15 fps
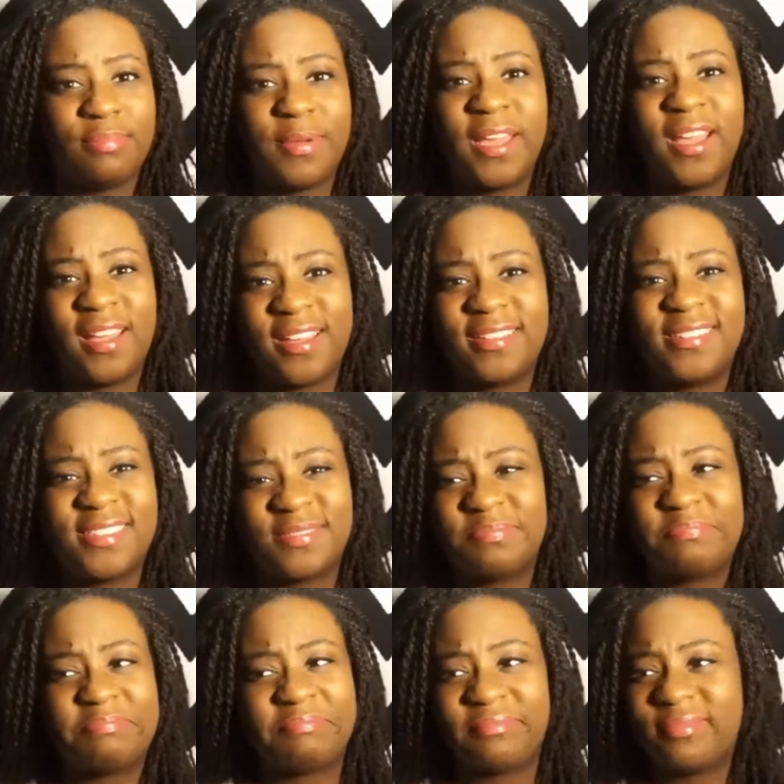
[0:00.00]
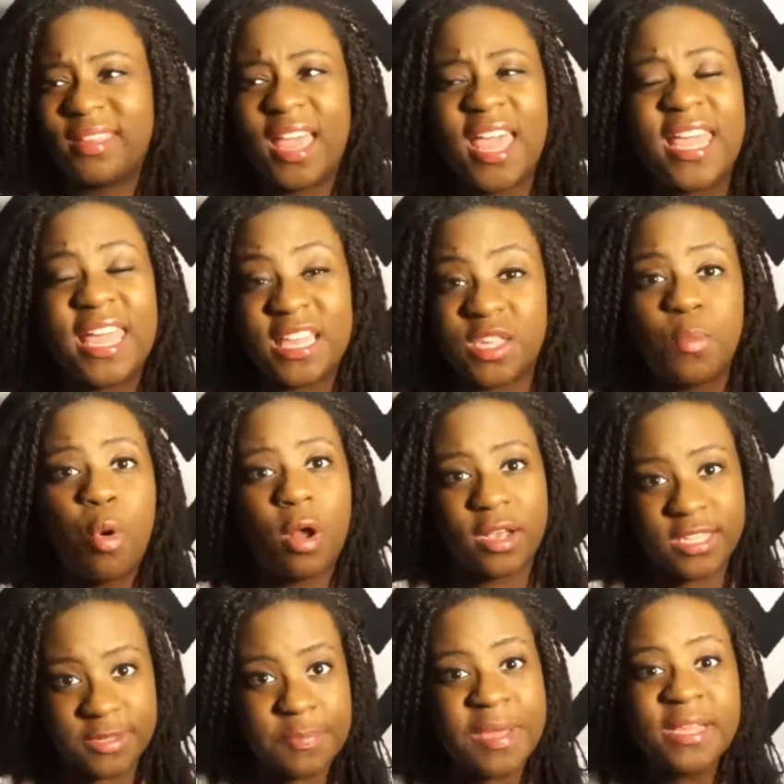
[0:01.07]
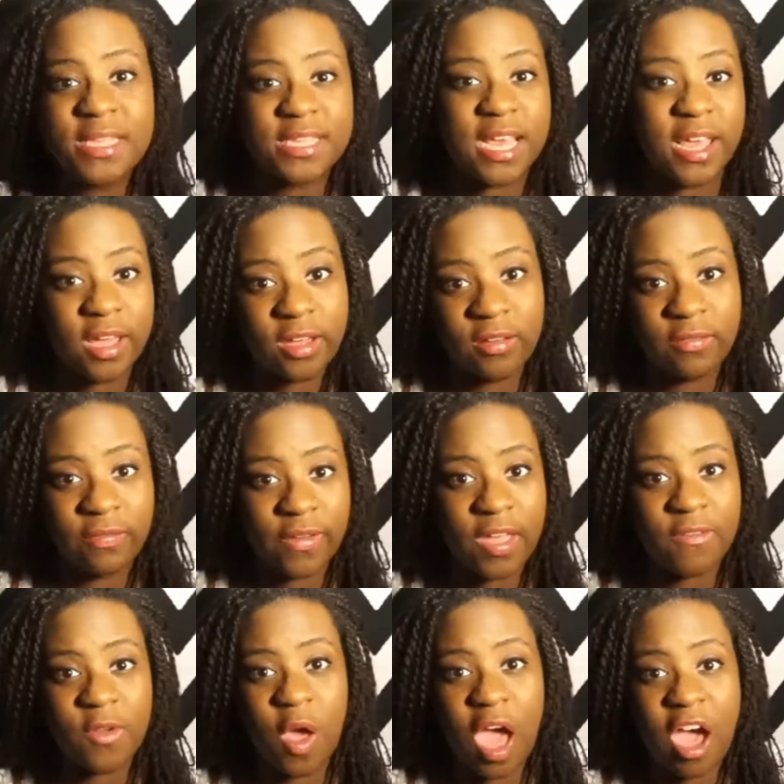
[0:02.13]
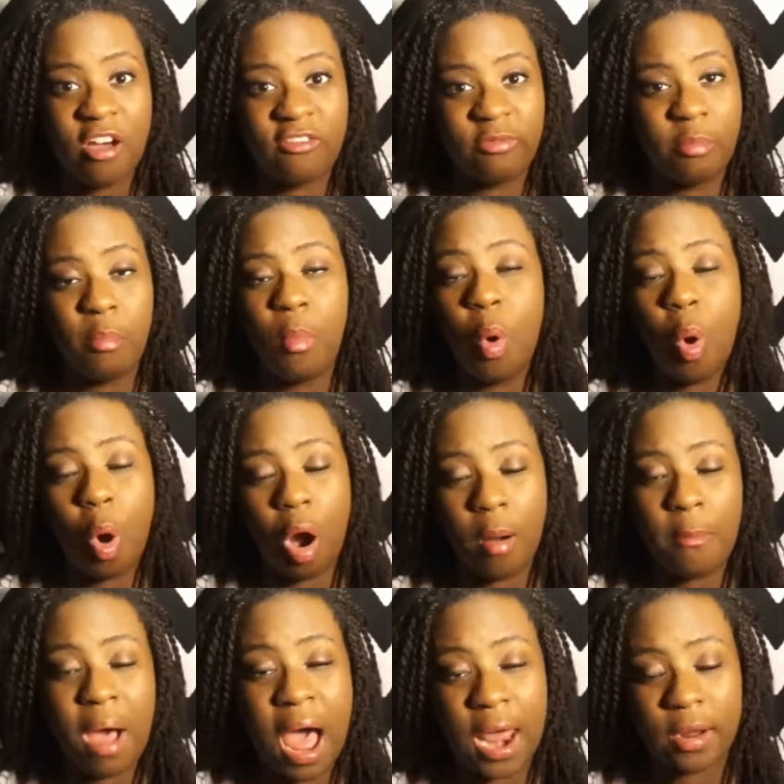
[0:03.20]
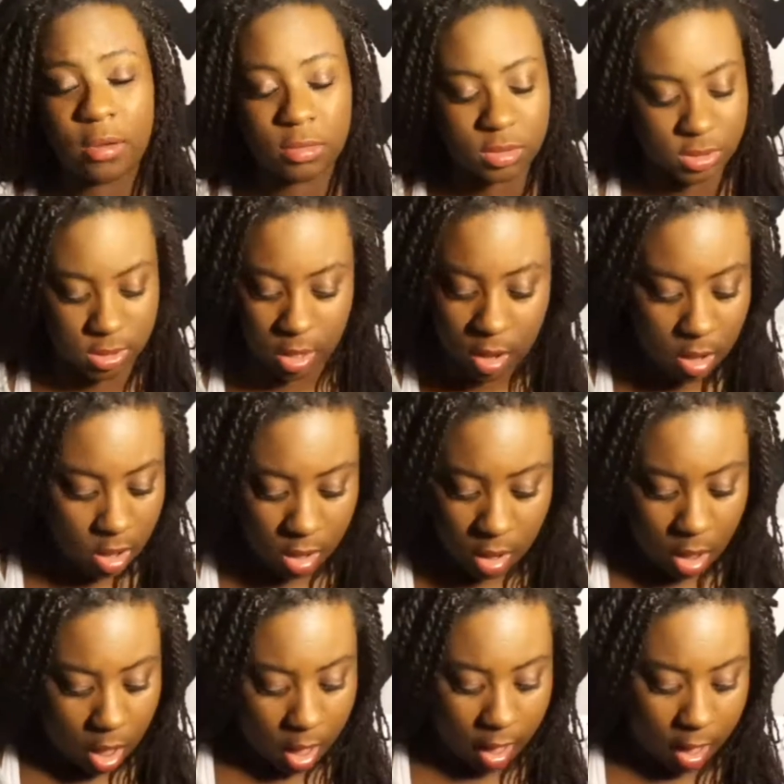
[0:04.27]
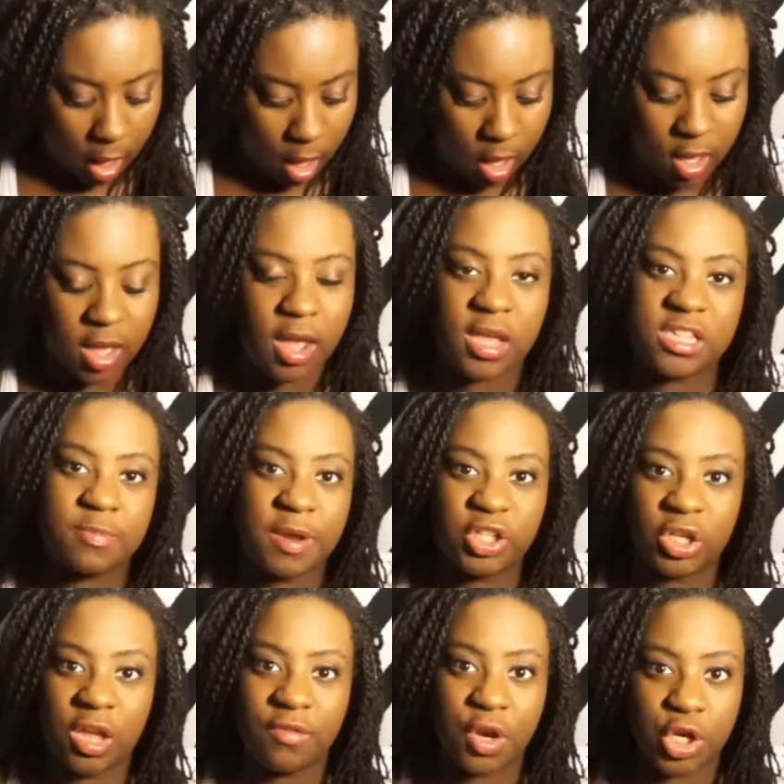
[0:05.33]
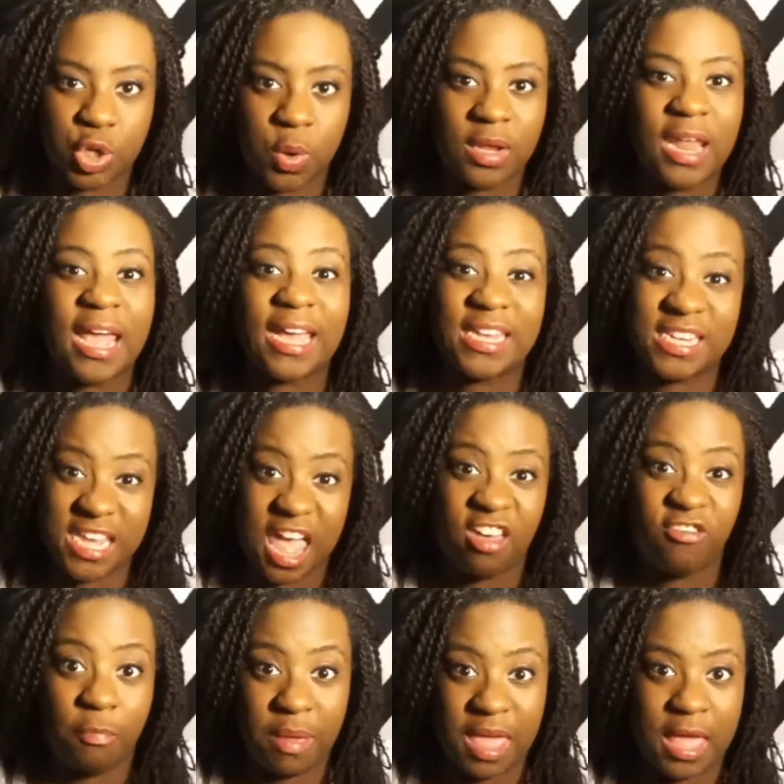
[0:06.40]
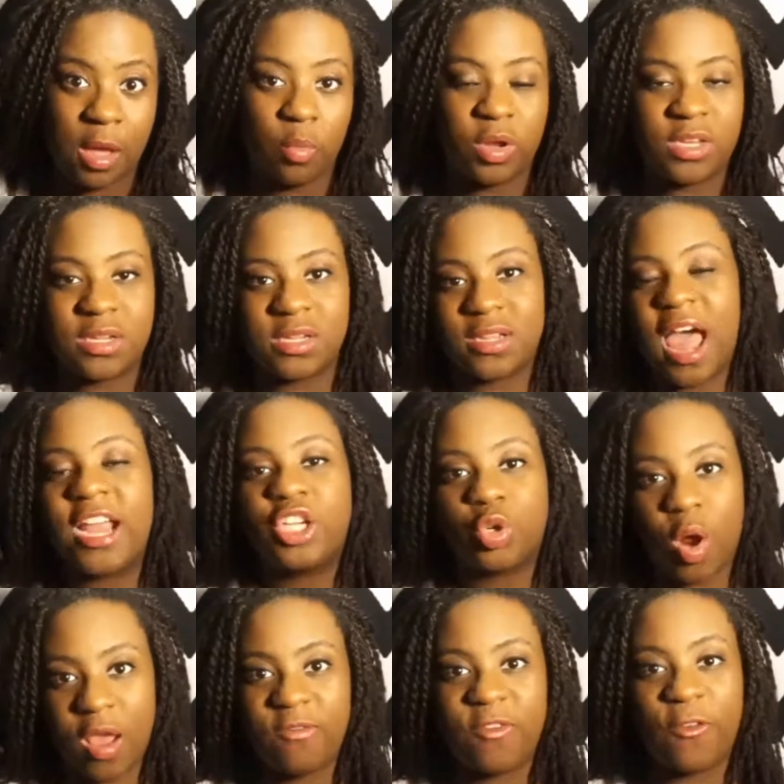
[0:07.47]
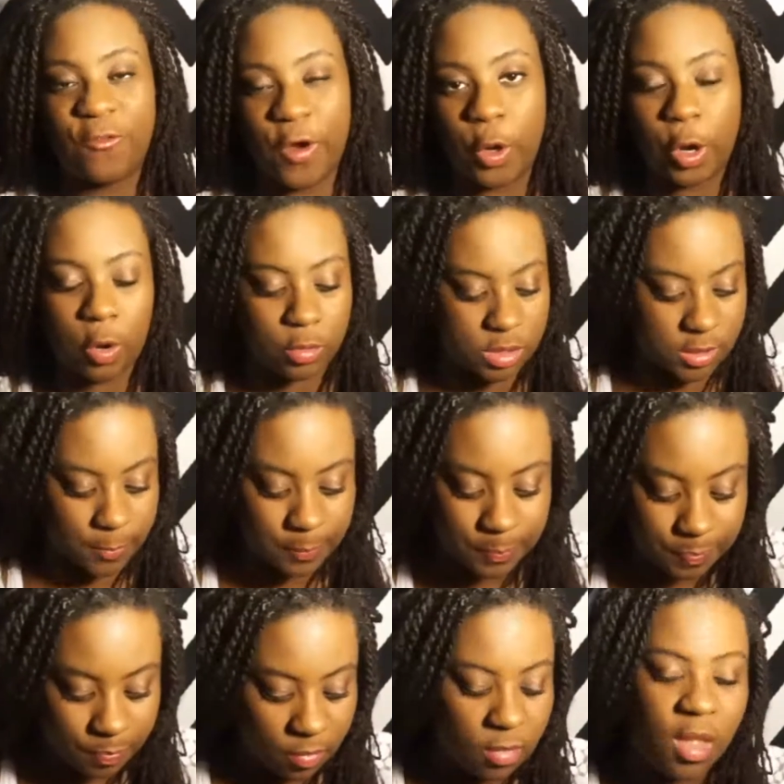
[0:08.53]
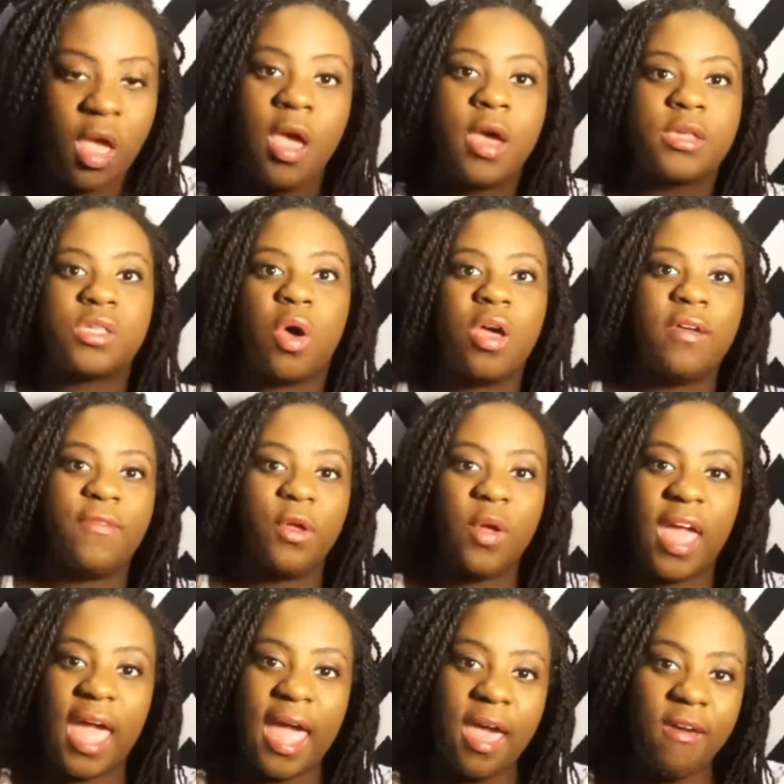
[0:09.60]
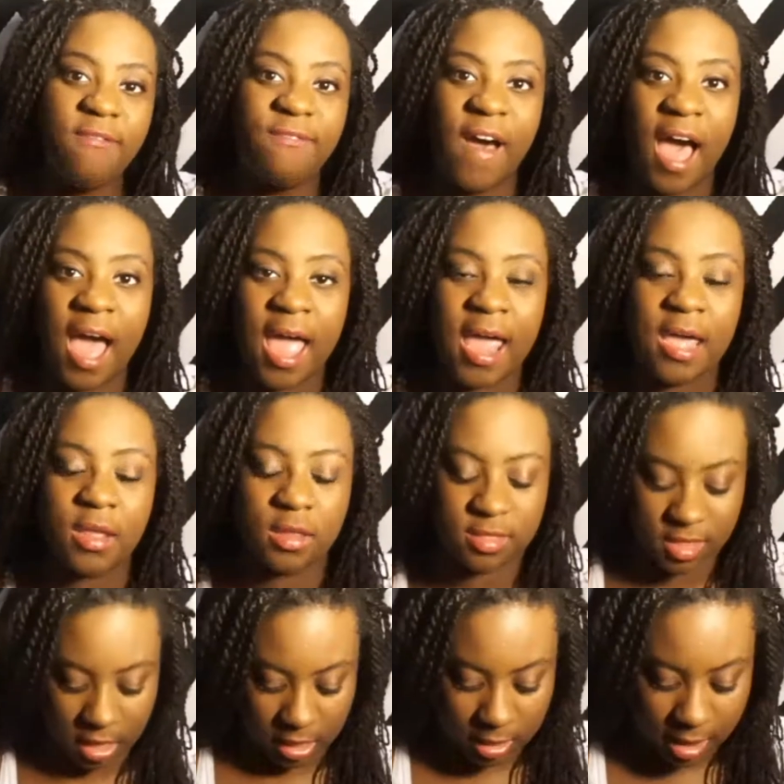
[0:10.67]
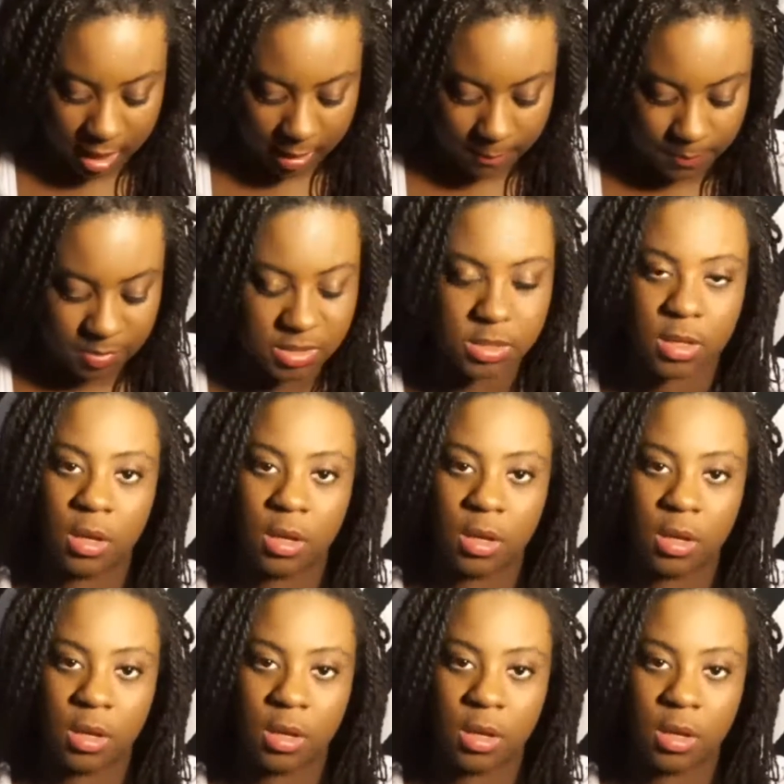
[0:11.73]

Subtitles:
because it gets more expensive if you have more models. Especially if you're doing like a TFP, which is like trade for photos. So if you can't find the clips